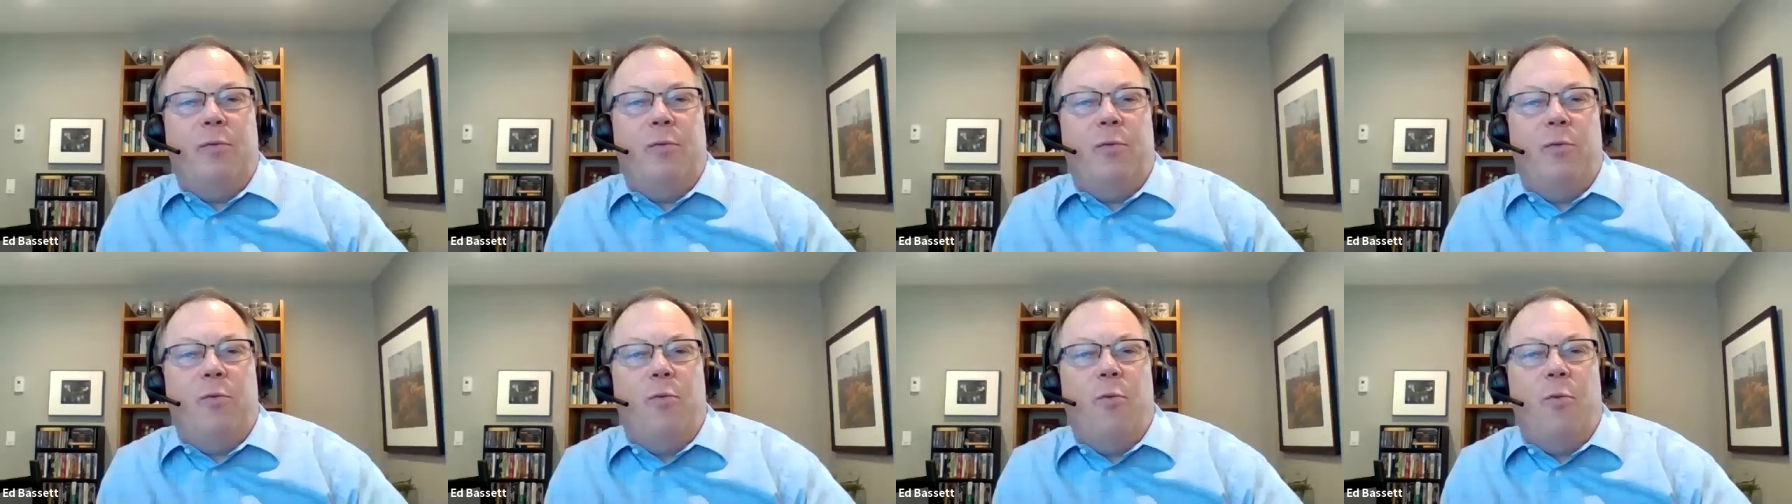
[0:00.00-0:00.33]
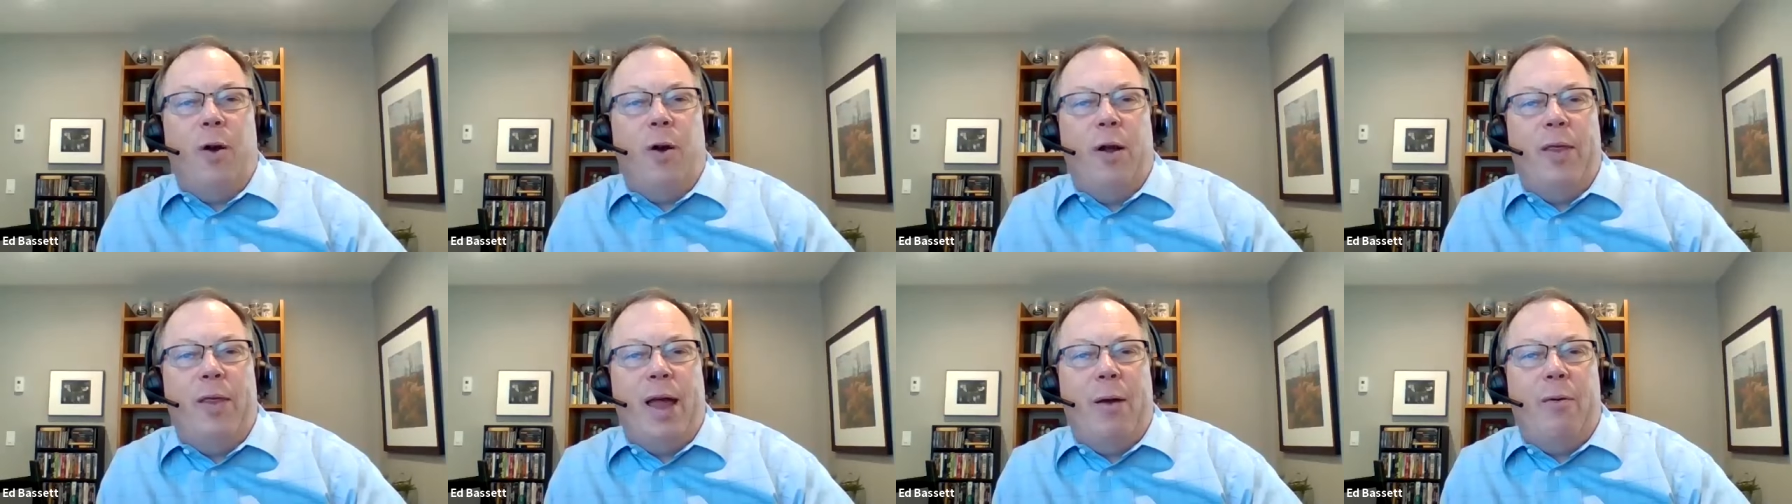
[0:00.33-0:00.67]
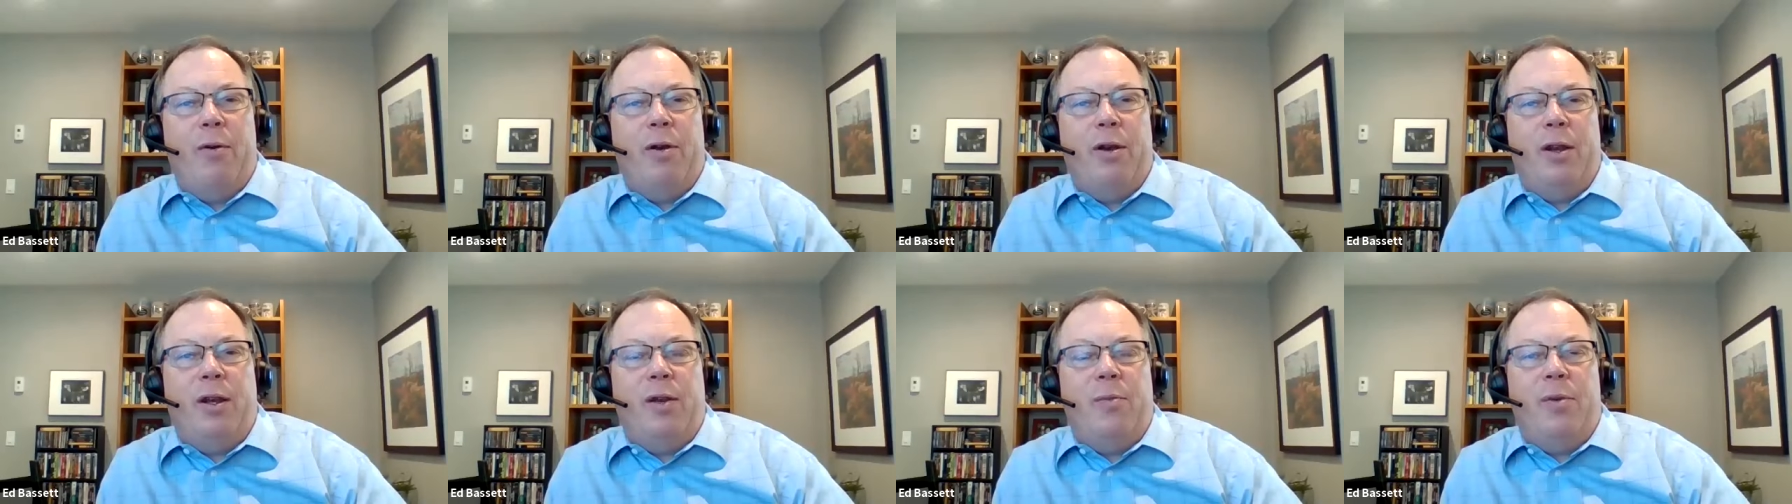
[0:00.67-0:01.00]
when that
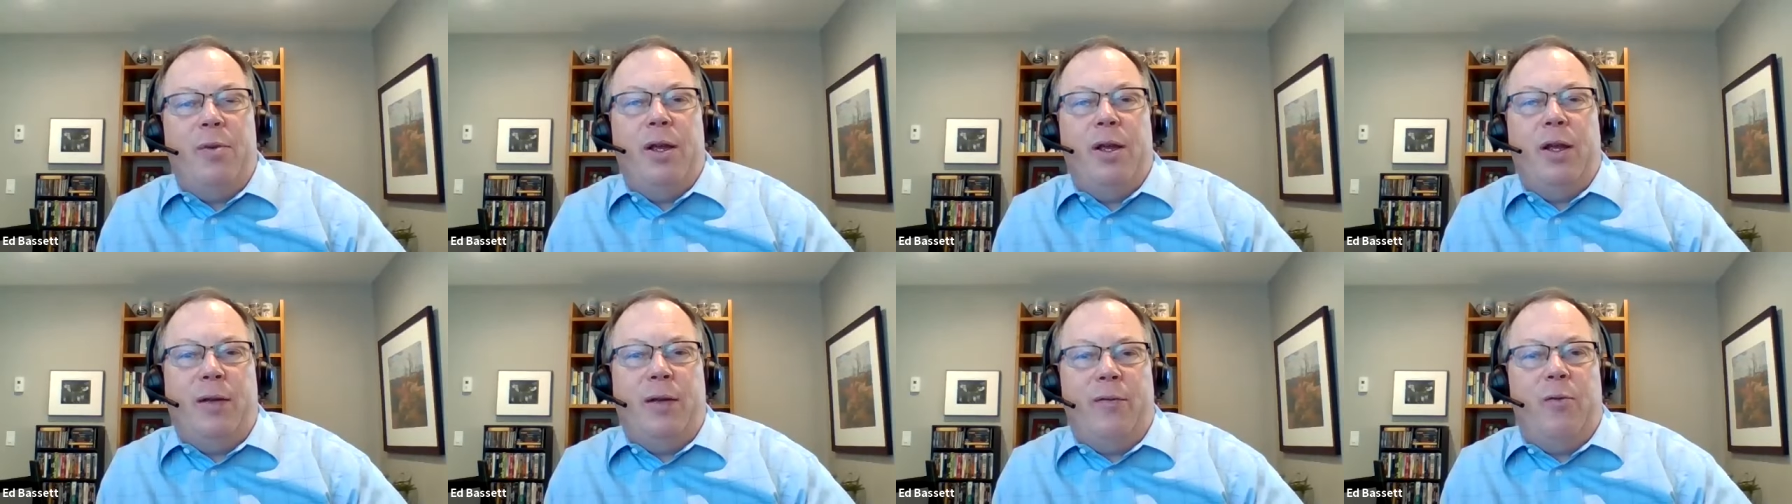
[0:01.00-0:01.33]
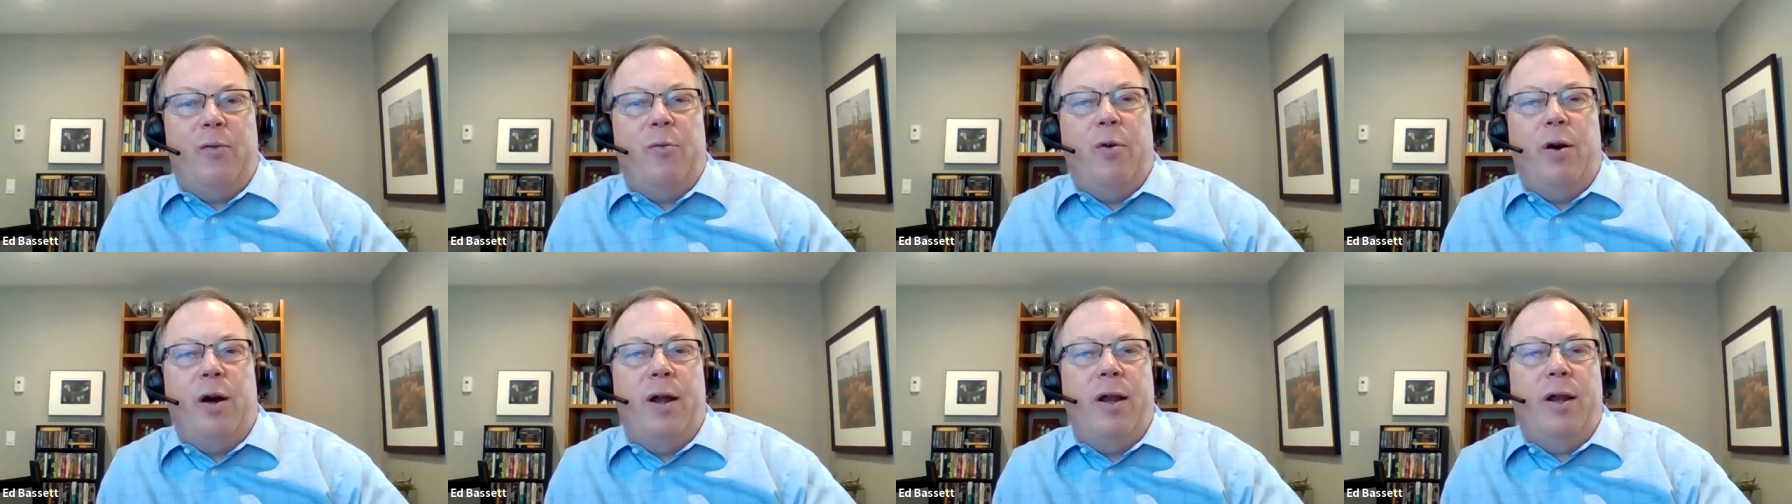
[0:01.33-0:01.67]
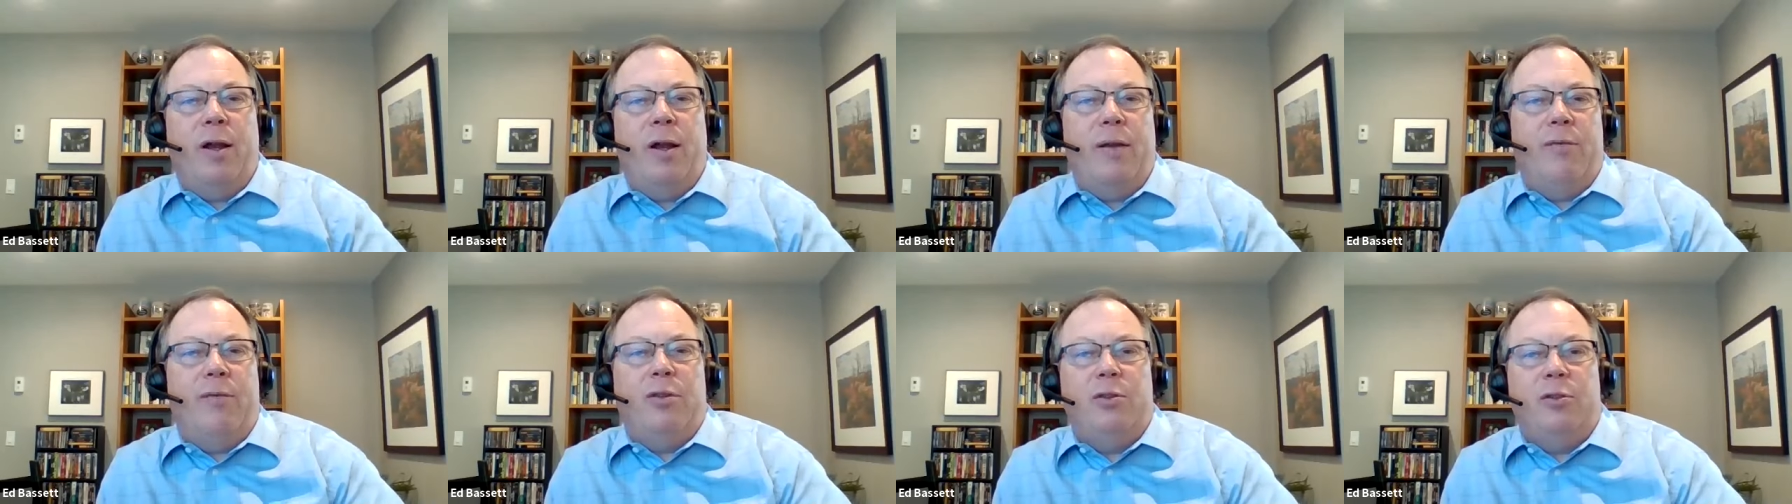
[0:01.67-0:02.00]
would need to be a level one,
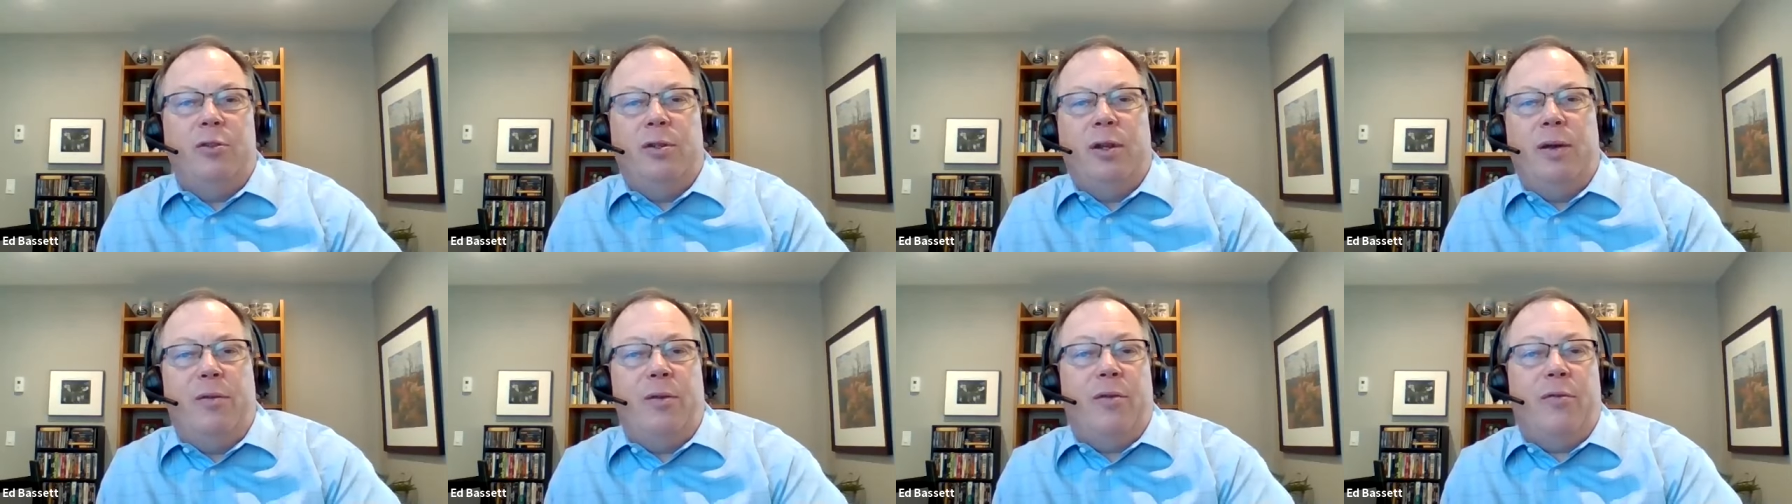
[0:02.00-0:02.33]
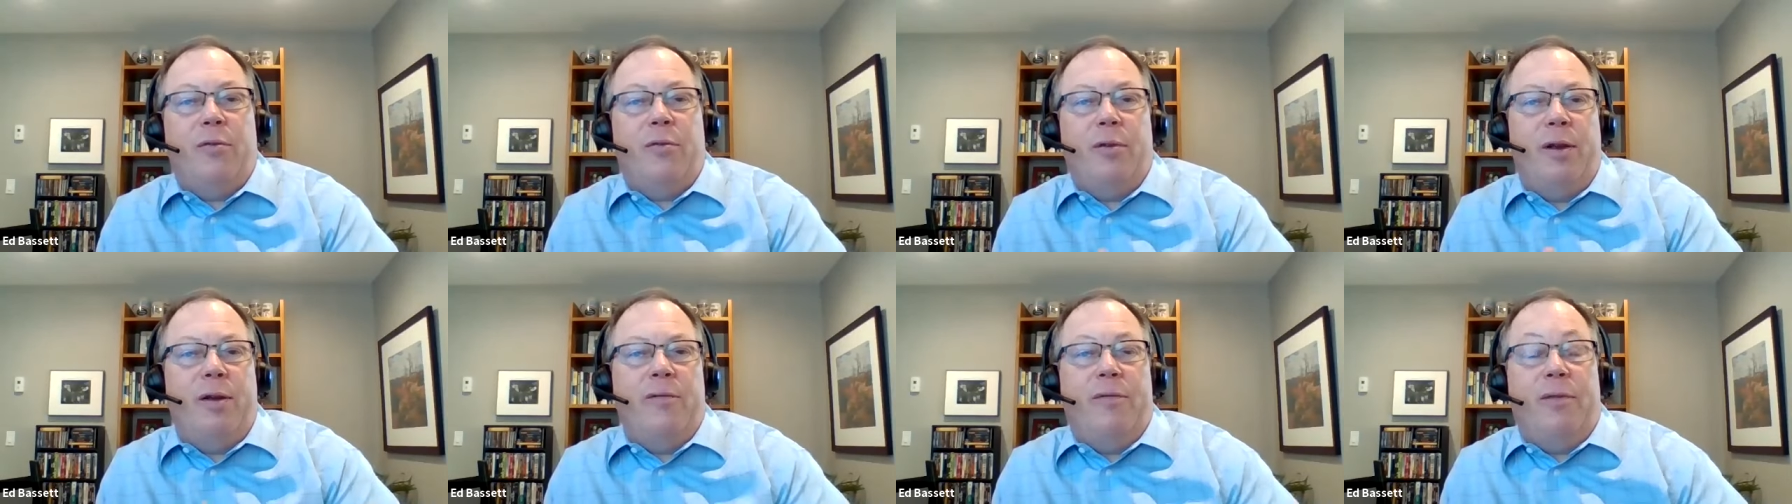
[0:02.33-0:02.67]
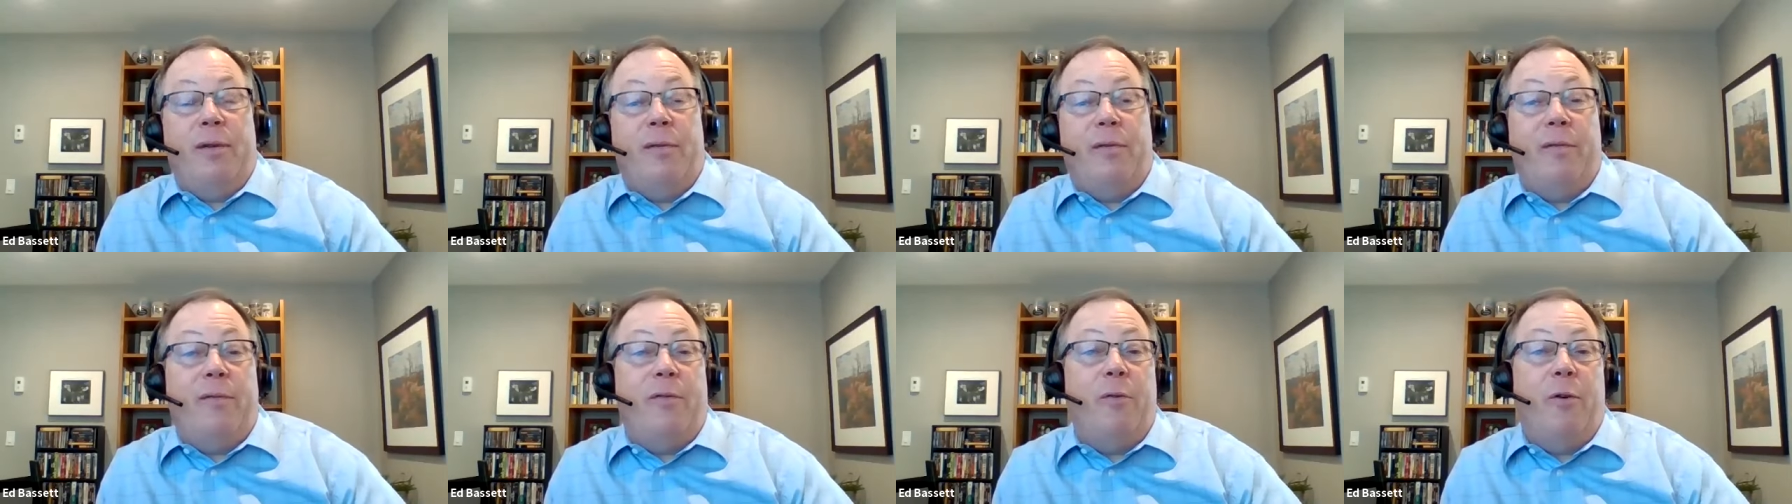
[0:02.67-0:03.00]
level two, level three,
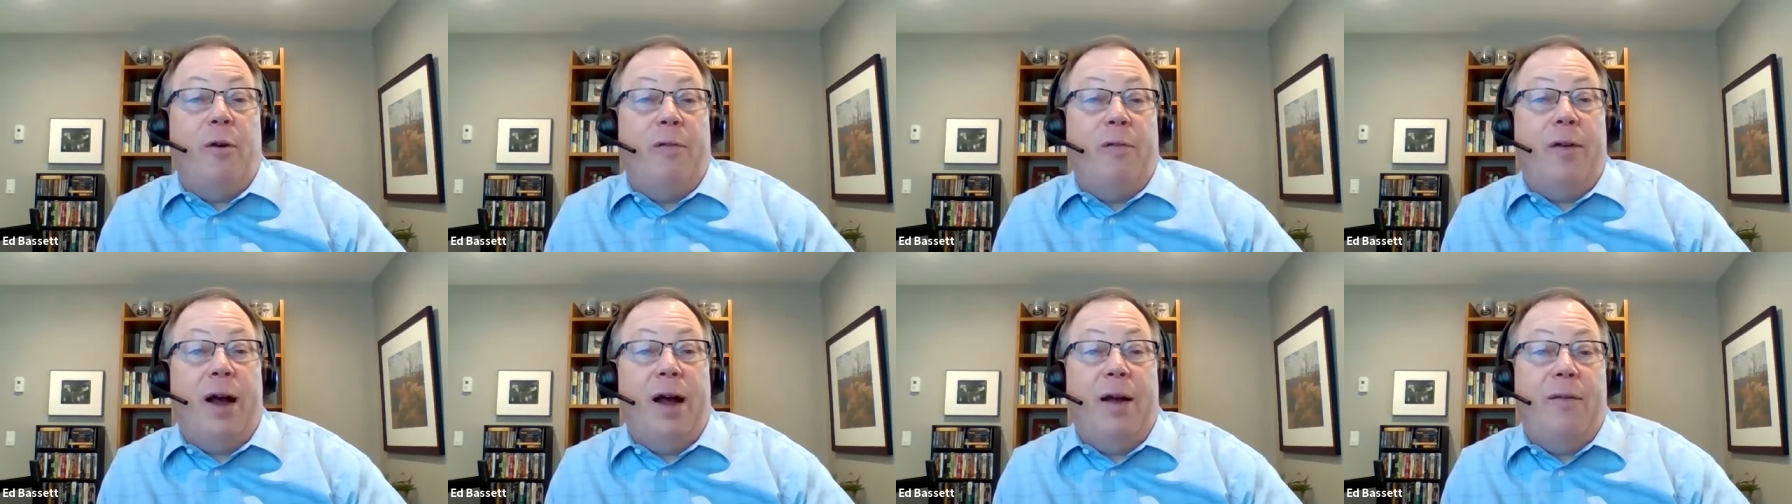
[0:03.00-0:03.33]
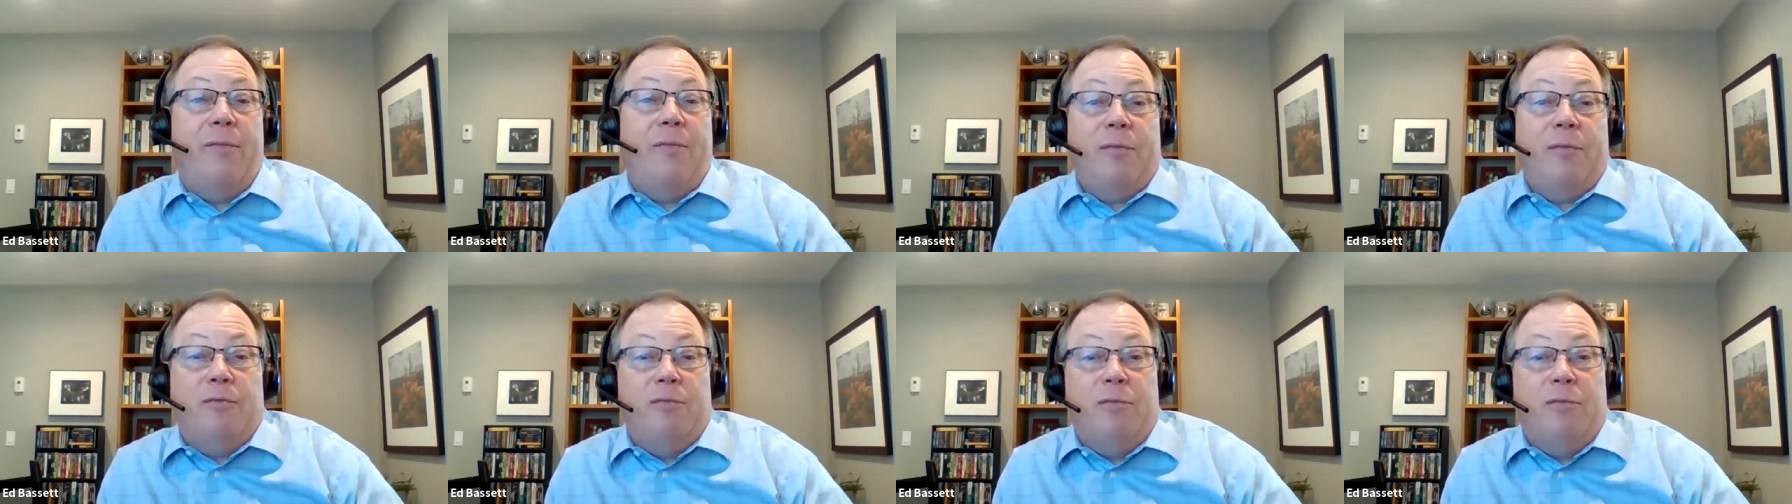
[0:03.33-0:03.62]
level four, or five.